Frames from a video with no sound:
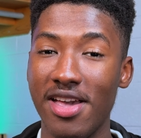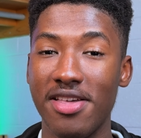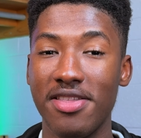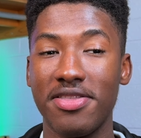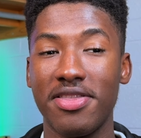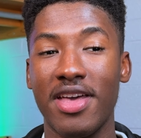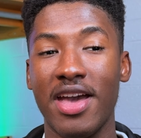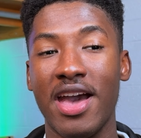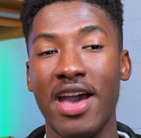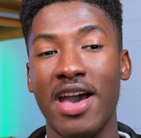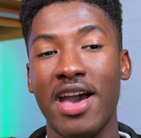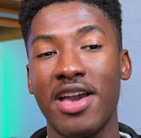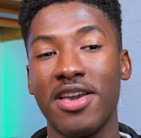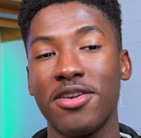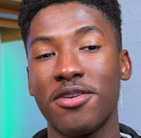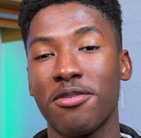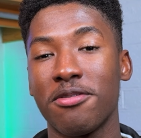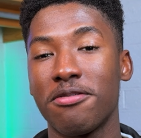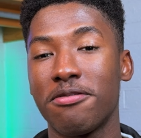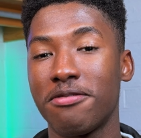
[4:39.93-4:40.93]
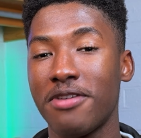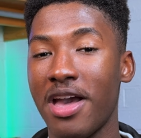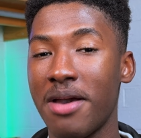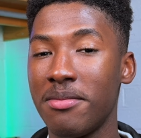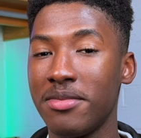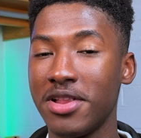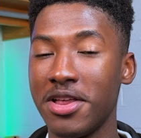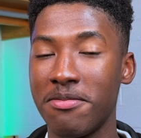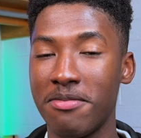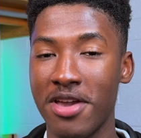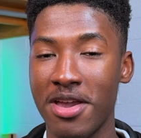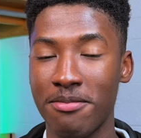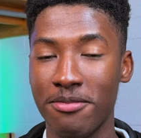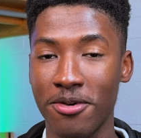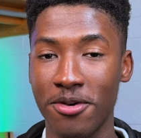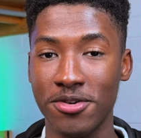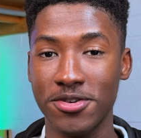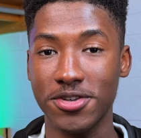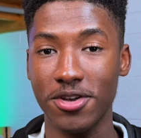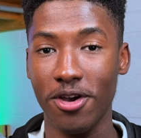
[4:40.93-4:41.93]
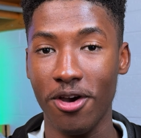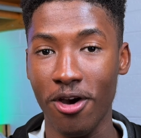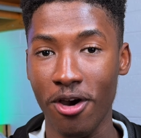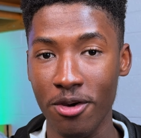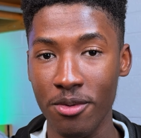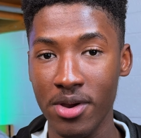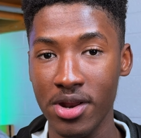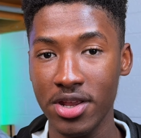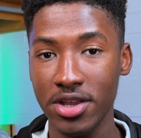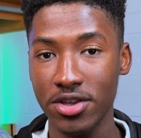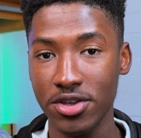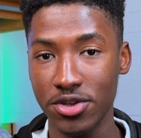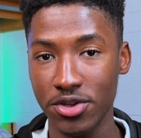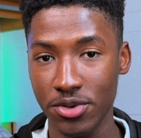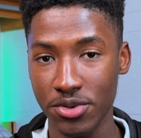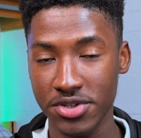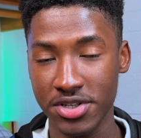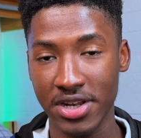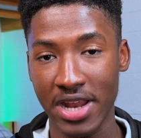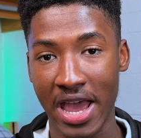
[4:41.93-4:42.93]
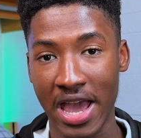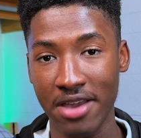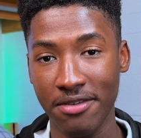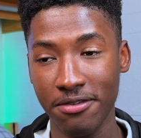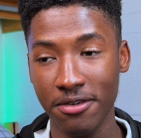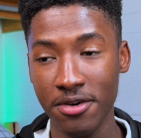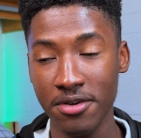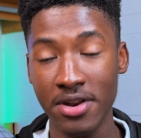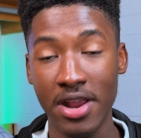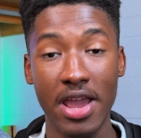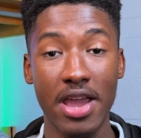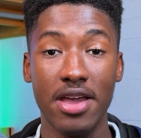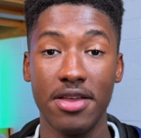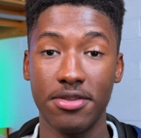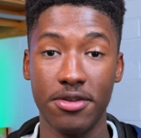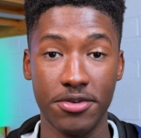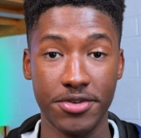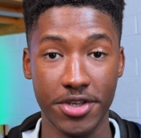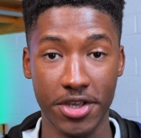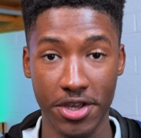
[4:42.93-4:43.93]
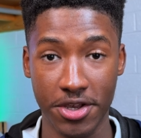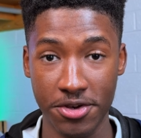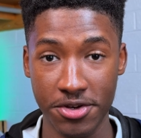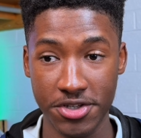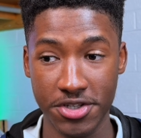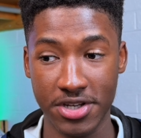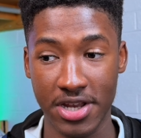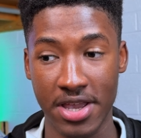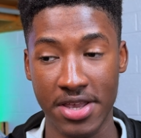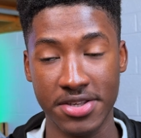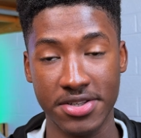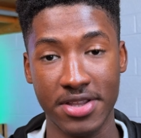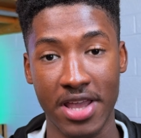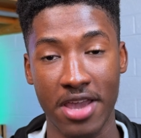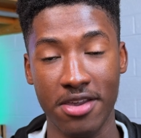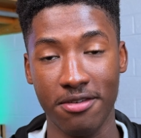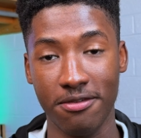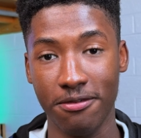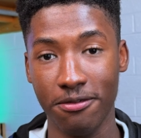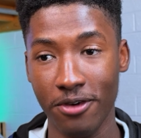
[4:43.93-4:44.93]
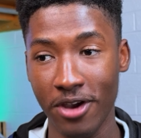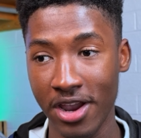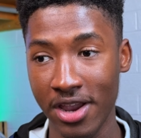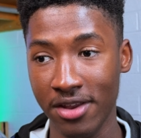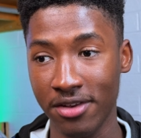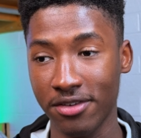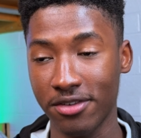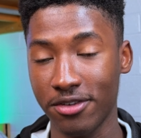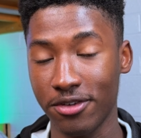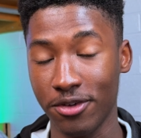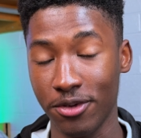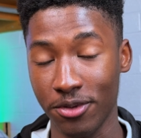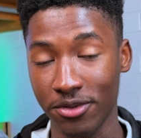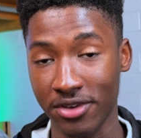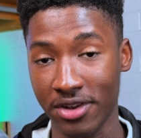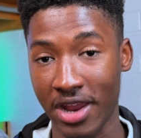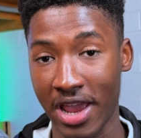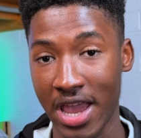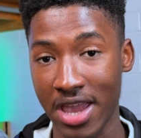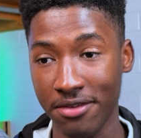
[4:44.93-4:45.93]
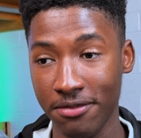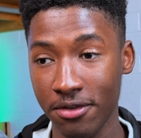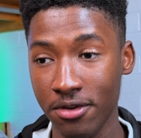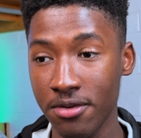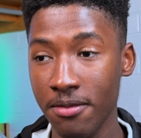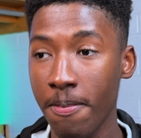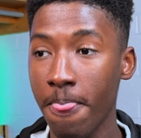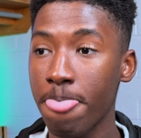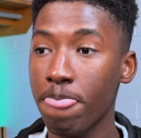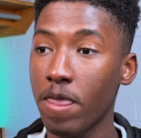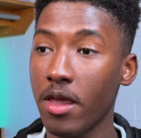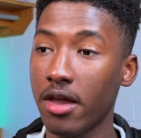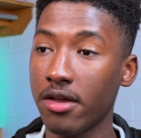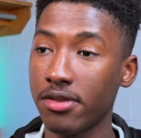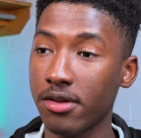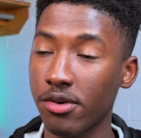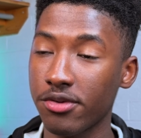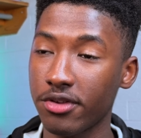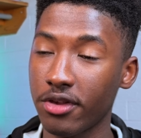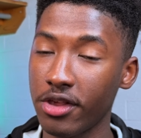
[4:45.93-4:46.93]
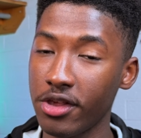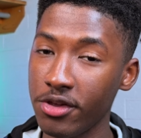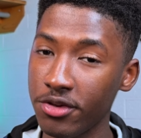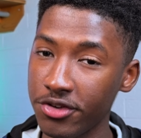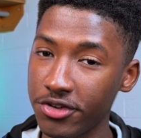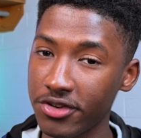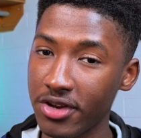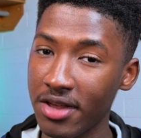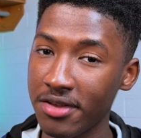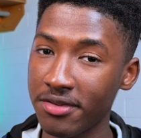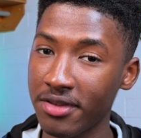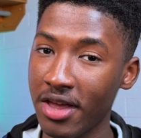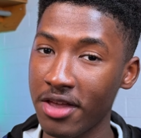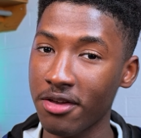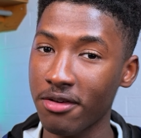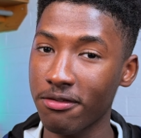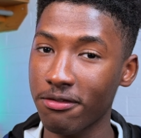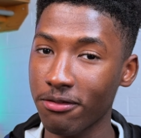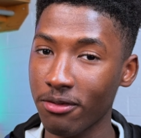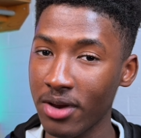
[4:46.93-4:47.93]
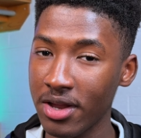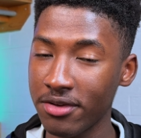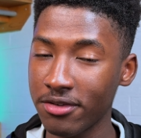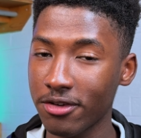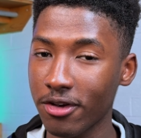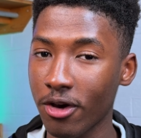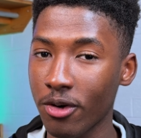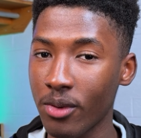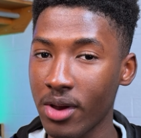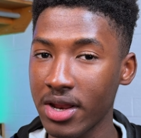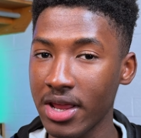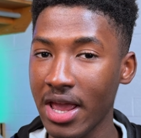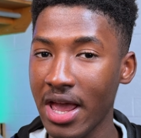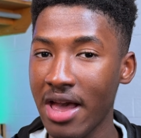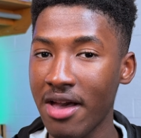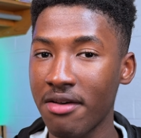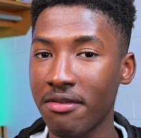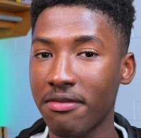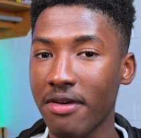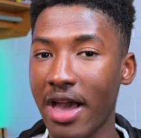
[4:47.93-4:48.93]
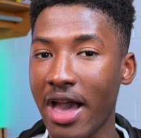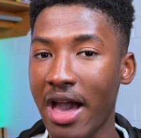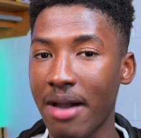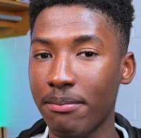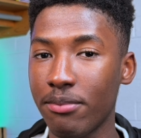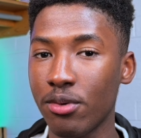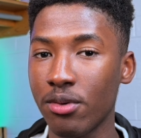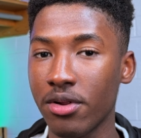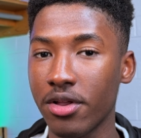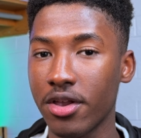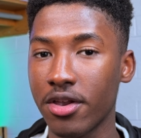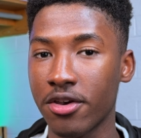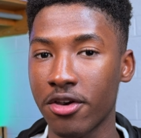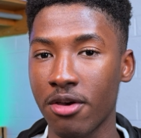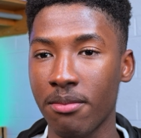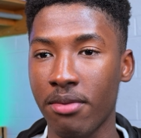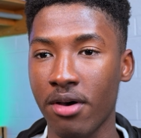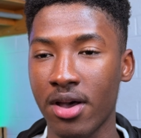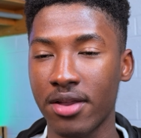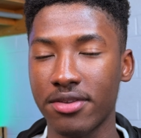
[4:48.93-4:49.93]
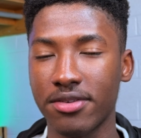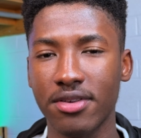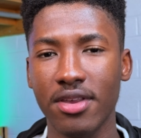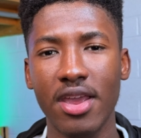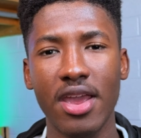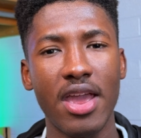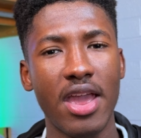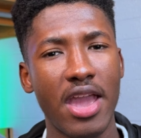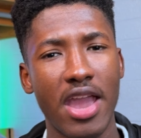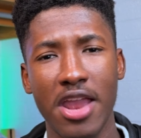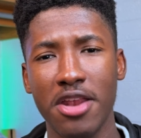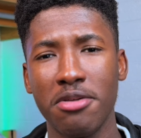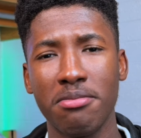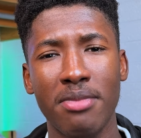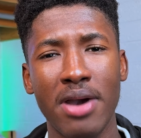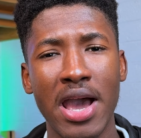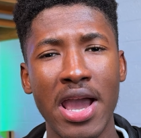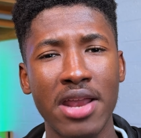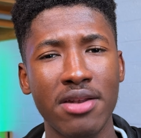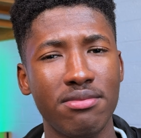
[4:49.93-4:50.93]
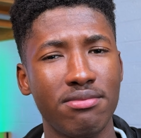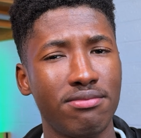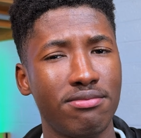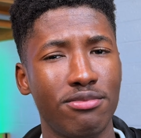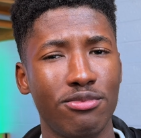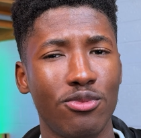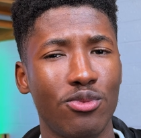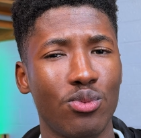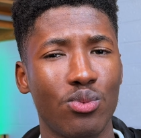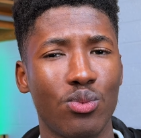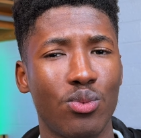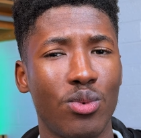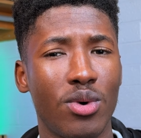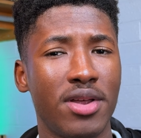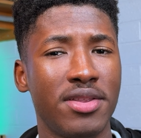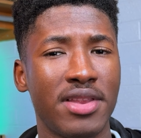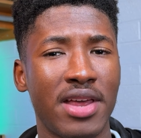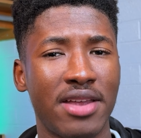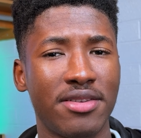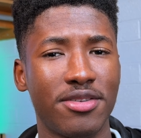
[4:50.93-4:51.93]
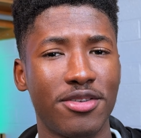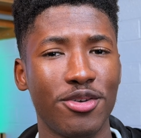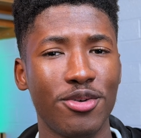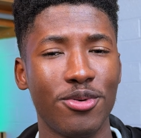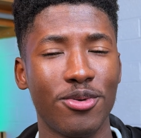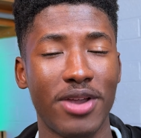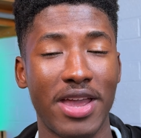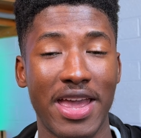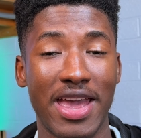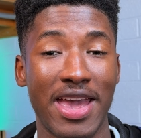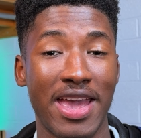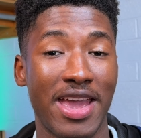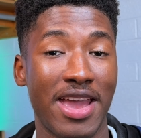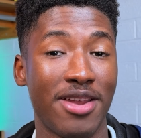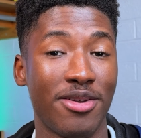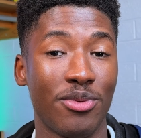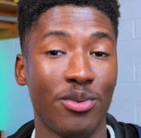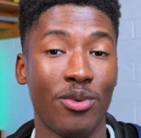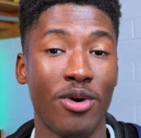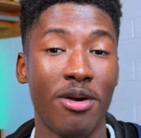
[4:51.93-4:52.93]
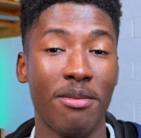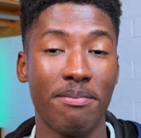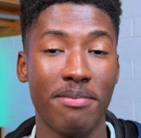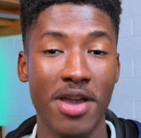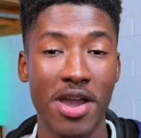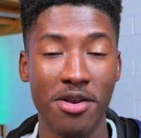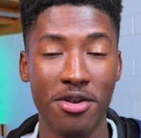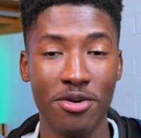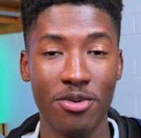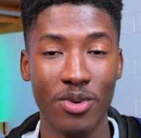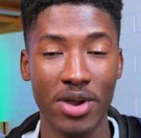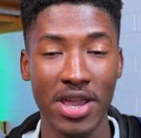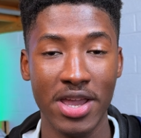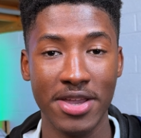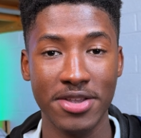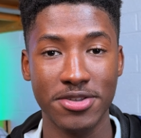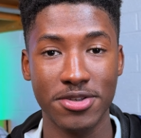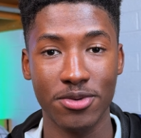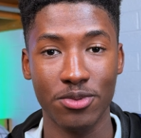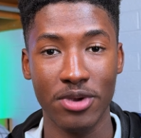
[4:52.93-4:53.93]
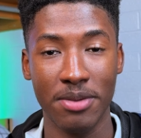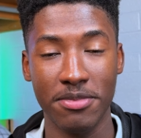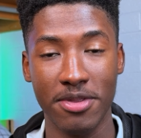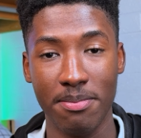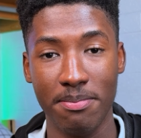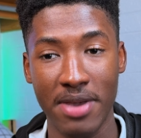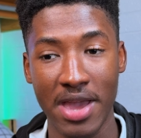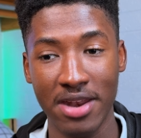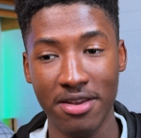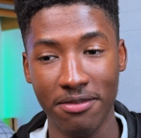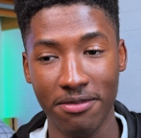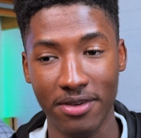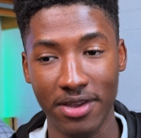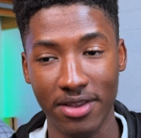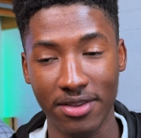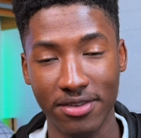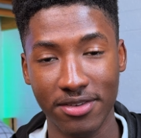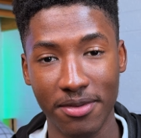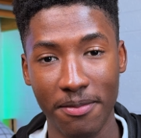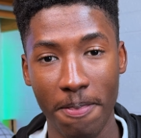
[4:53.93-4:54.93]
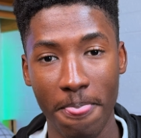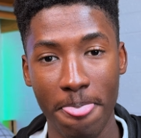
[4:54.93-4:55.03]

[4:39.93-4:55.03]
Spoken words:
that your family members already use an iPhone. There's a huge chance that your friends use an iPhone. And there's a huge chance that your friends already have Apple earbuds. And you might want that too. And what better way to reap the benefits